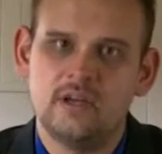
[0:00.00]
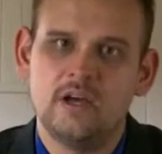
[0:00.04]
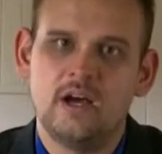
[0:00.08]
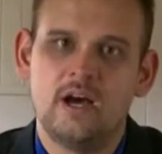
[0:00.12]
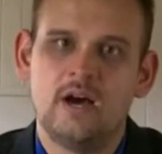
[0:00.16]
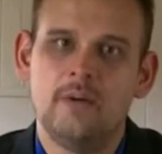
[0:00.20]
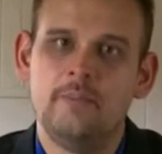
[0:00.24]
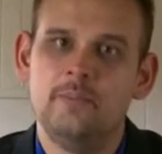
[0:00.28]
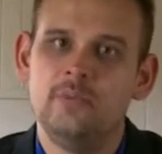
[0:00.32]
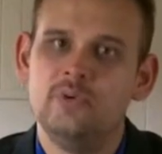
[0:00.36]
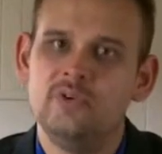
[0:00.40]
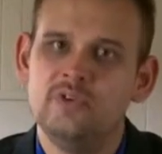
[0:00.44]

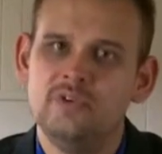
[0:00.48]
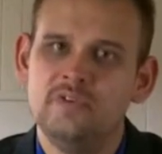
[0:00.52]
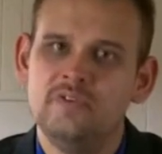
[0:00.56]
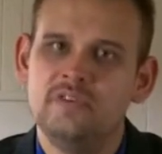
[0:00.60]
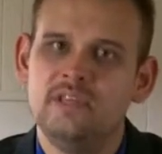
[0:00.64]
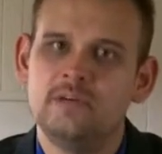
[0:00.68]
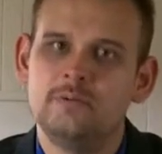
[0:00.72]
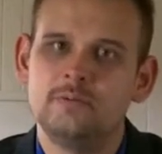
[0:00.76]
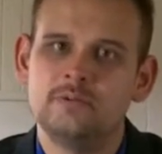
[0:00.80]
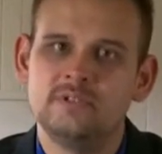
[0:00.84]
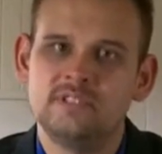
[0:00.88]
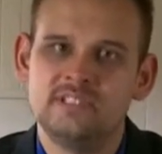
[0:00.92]
a move
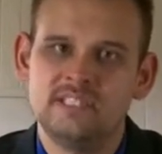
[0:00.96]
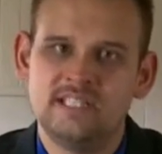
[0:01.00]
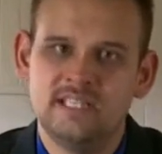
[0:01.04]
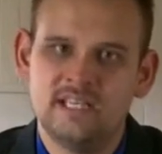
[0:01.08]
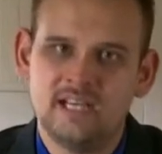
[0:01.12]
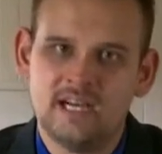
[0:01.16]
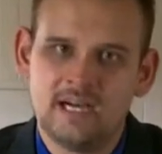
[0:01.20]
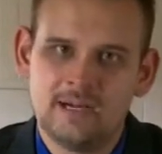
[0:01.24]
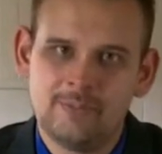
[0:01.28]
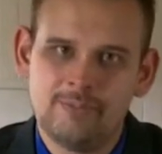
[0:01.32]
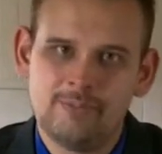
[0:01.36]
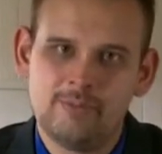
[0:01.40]
that will see
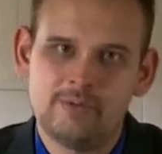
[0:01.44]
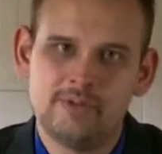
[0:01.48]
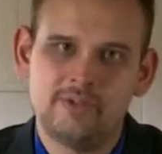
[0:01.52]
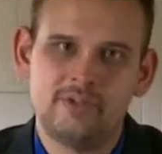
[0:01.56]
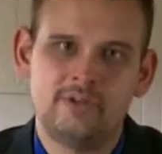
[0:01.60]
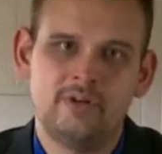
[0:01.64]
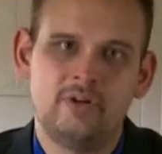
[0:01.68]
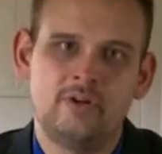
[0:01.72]
upward